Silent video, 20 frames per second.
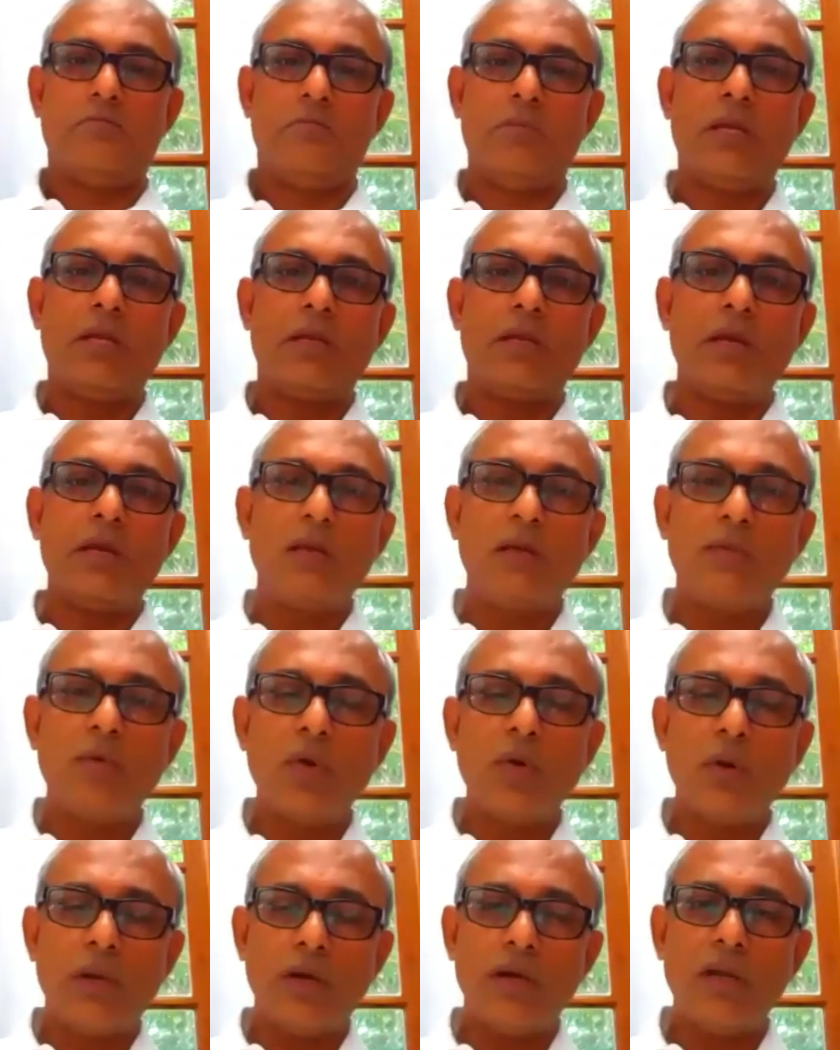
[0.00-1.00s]
it can give
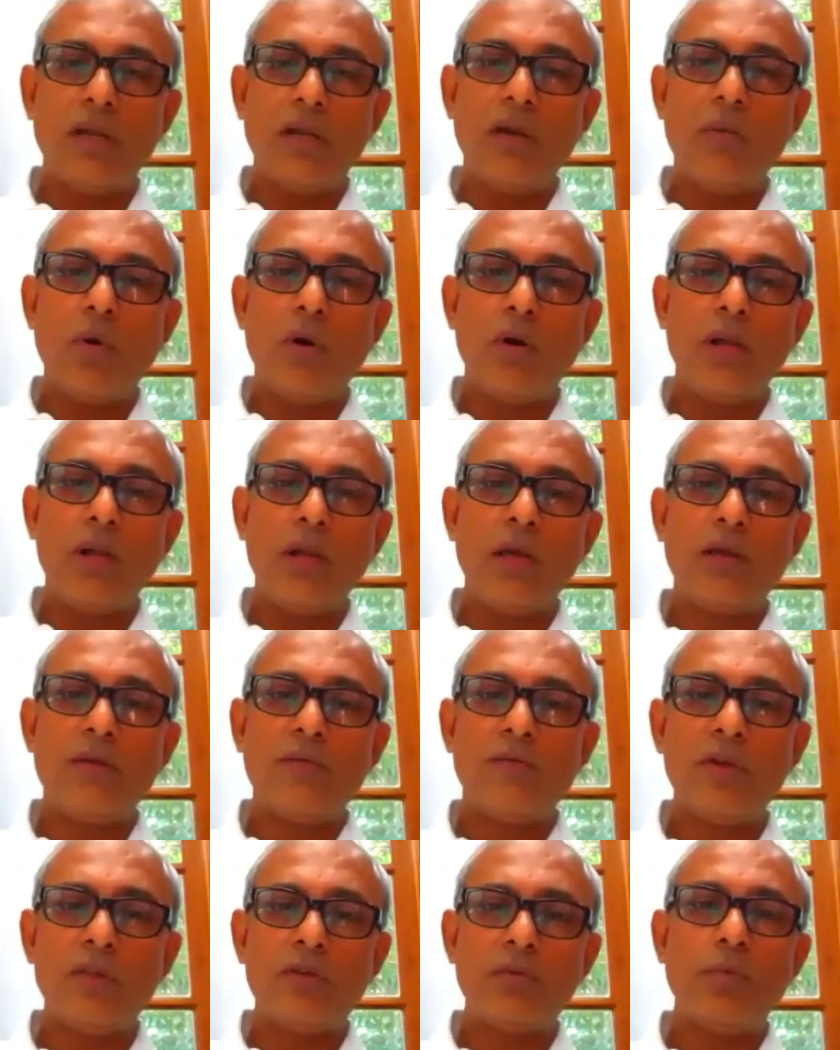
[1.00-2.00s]
you an early
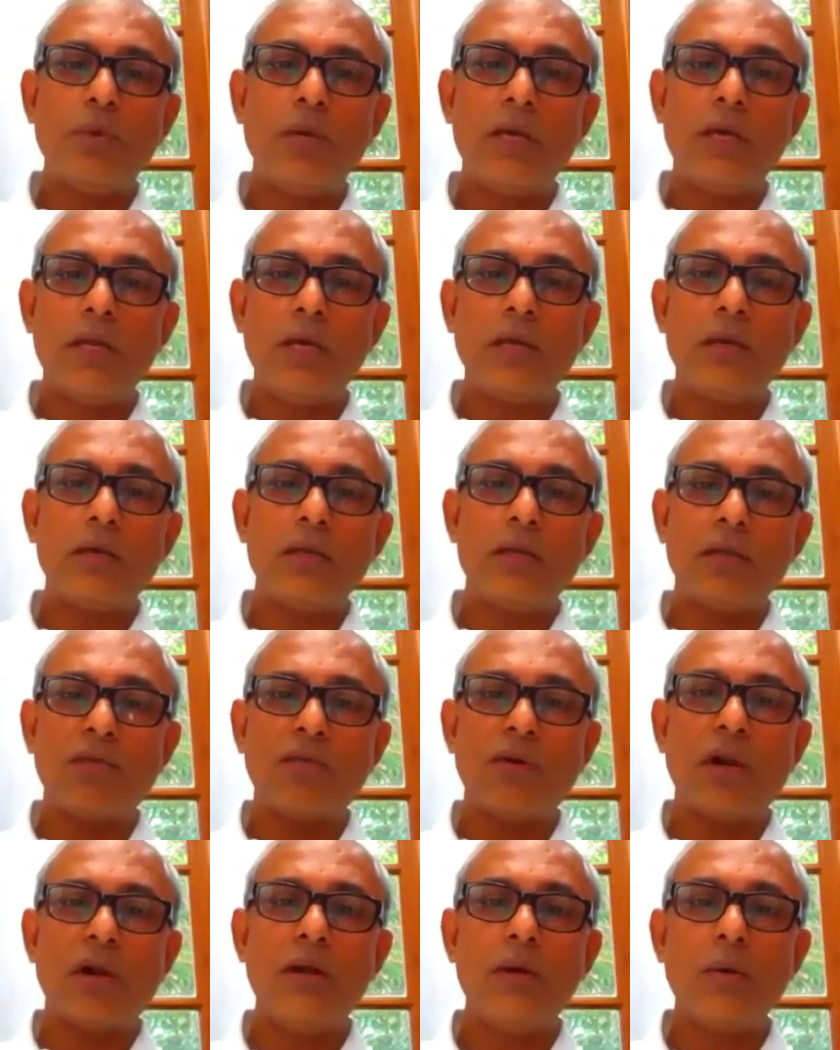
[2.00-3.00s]
warning, which bearing, the
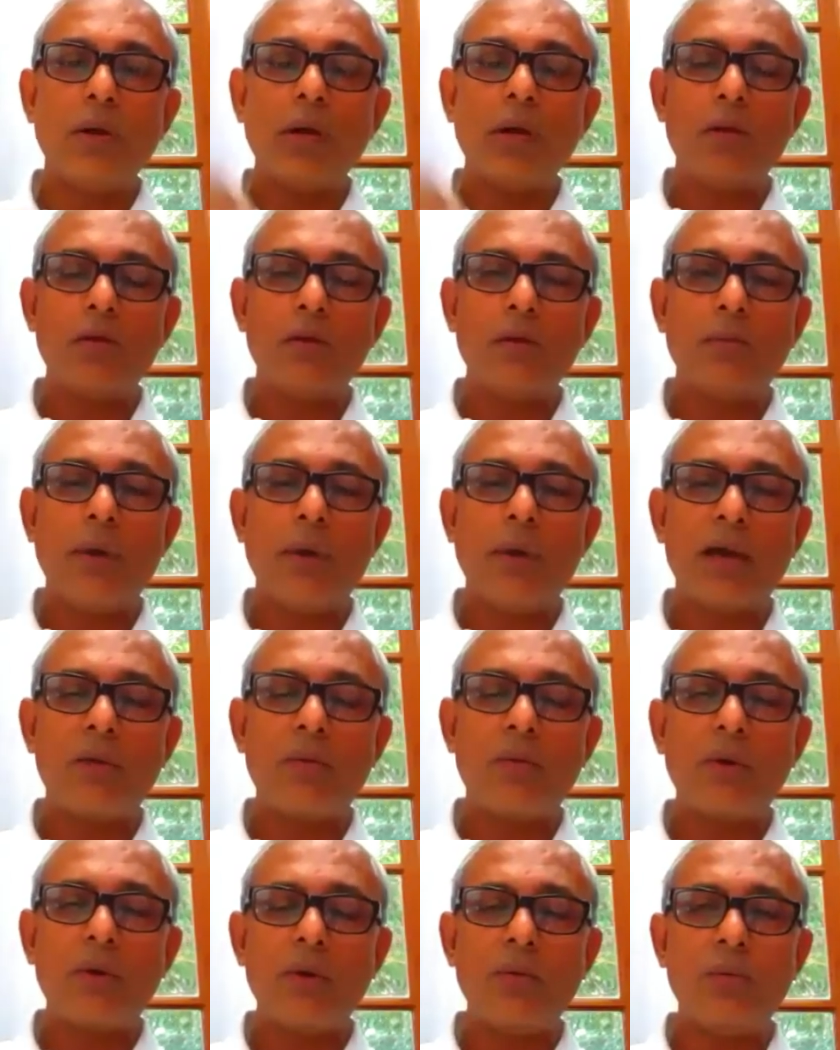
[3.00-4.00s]
front one or the back
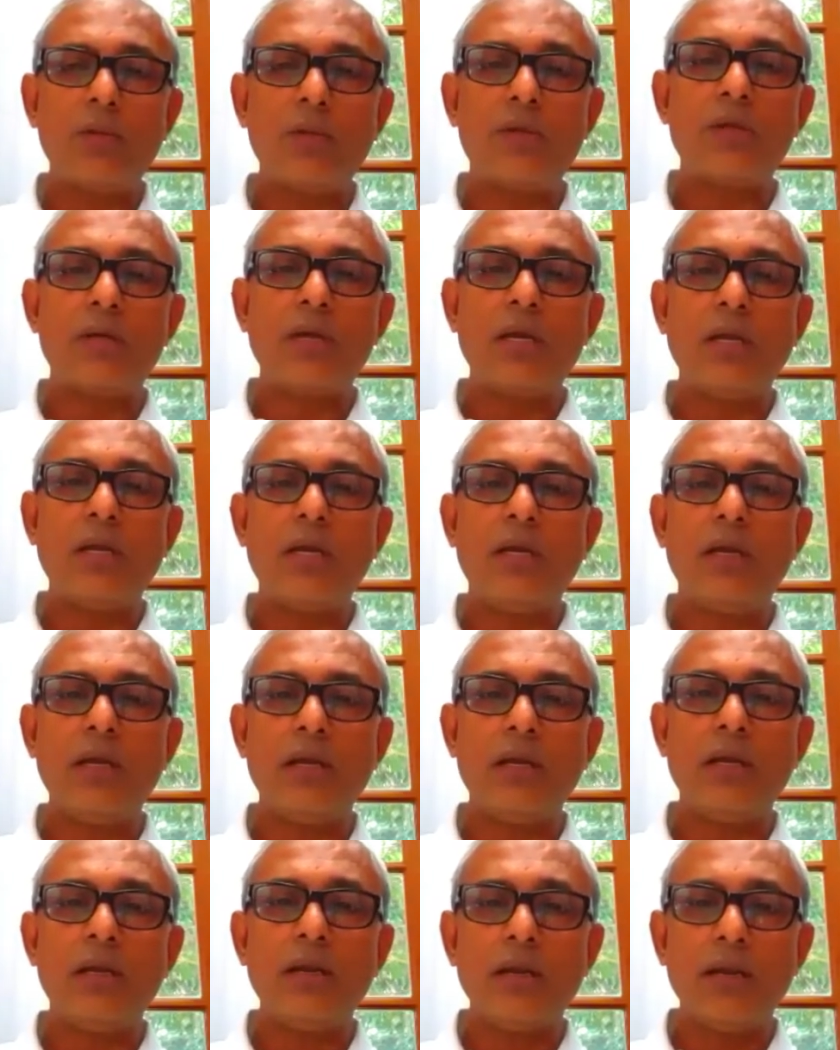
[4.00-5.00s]
one, which is getting
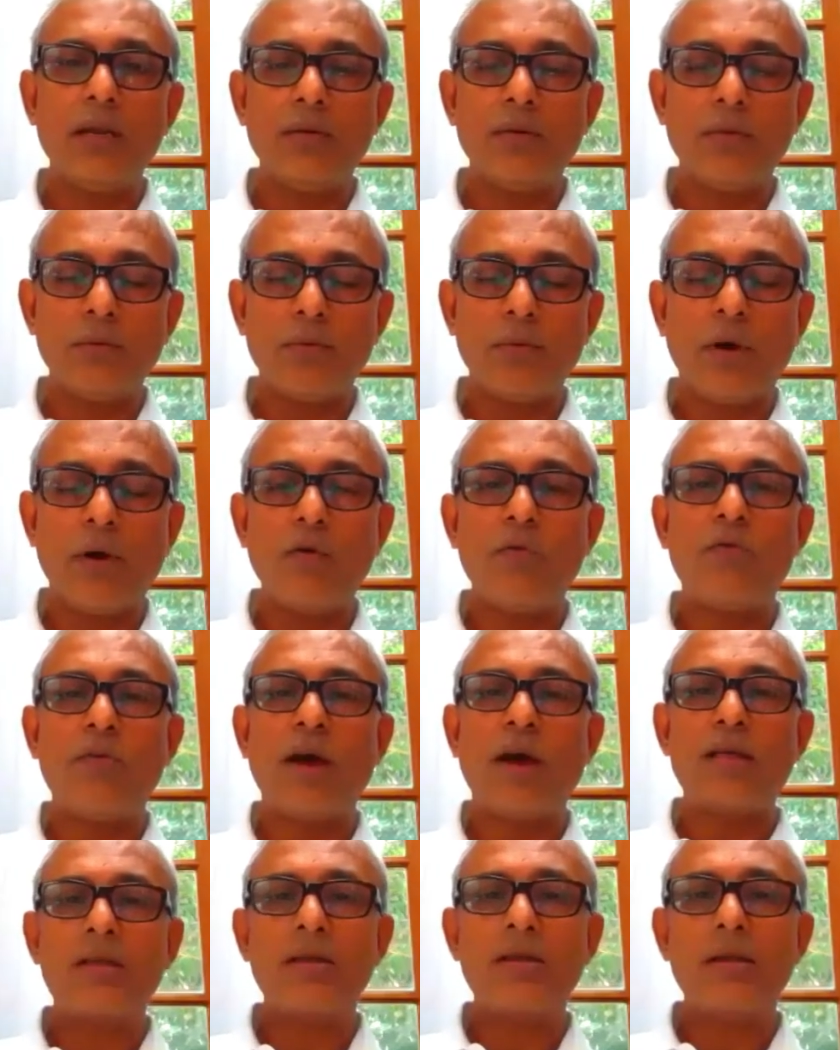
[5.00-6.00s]
heated, how
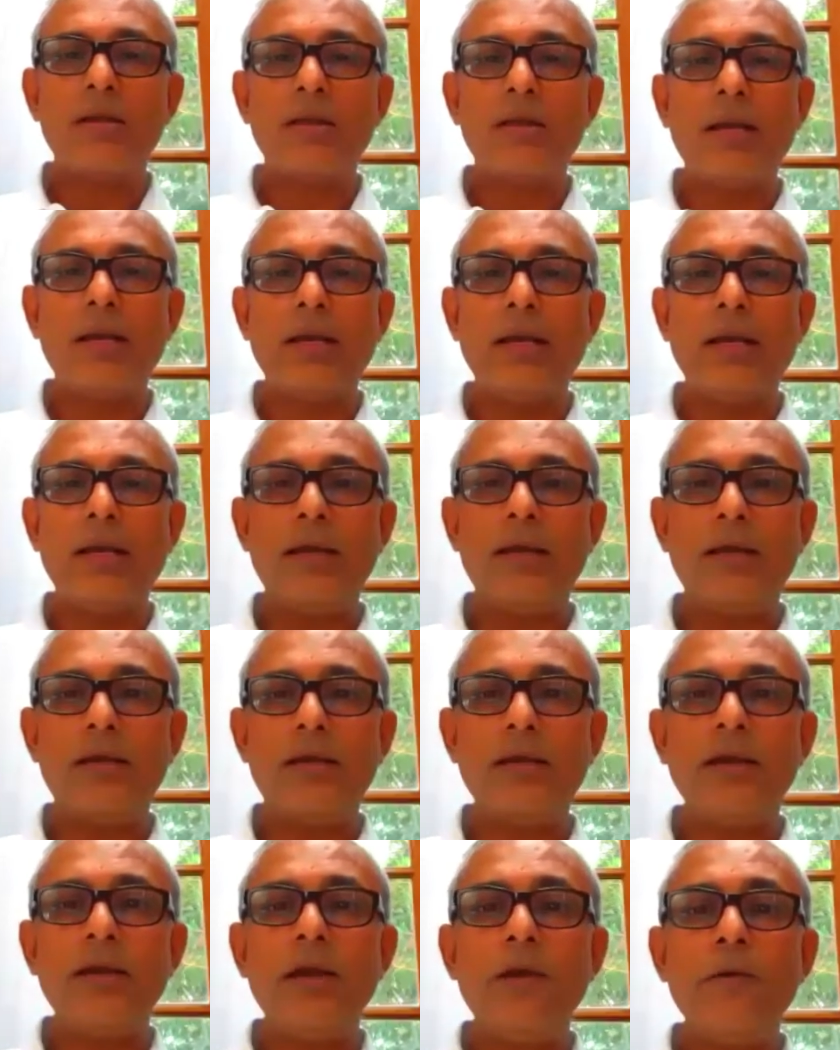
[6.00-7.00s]
fast it is getting
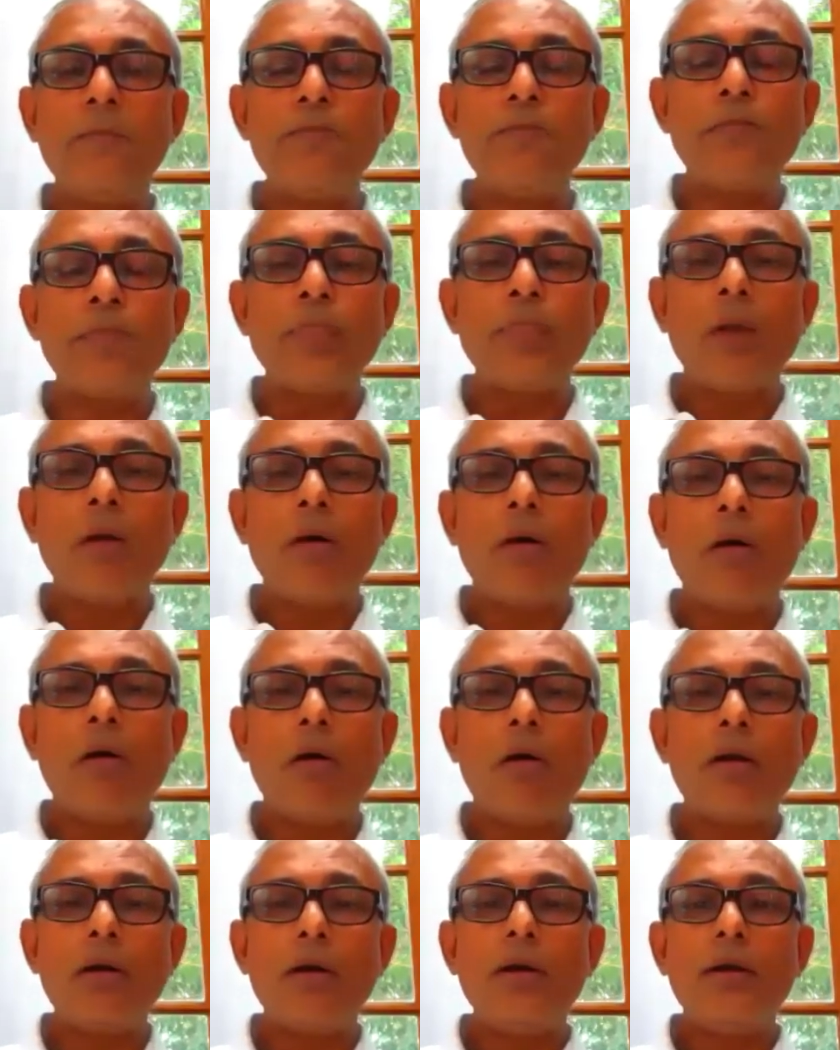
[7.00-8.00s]
heated,
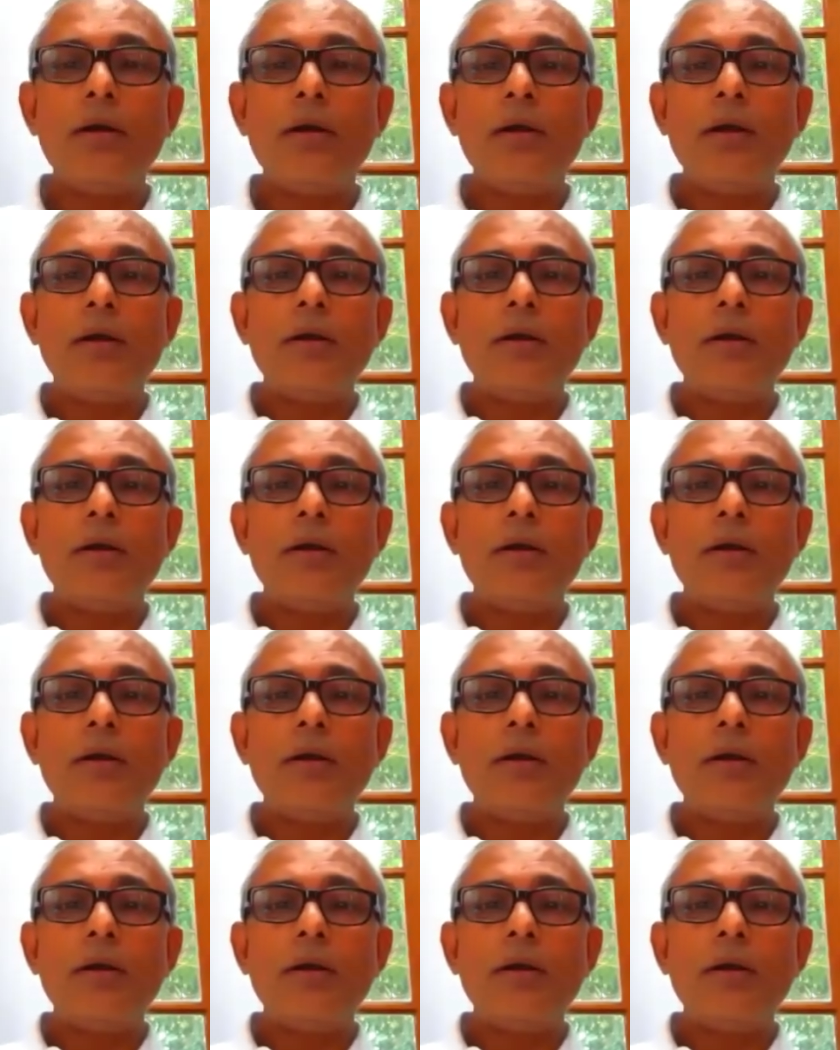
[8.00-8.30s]
or